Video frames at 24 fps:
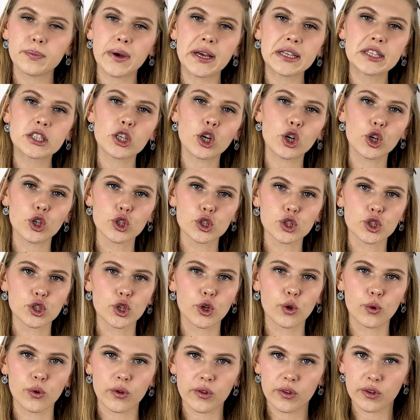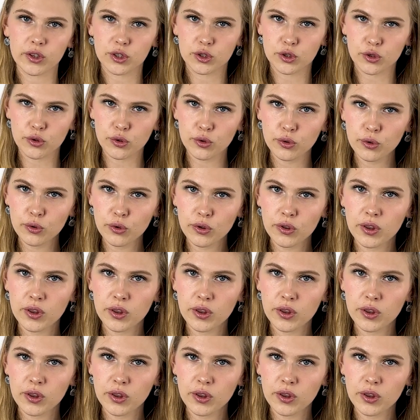but also the truth,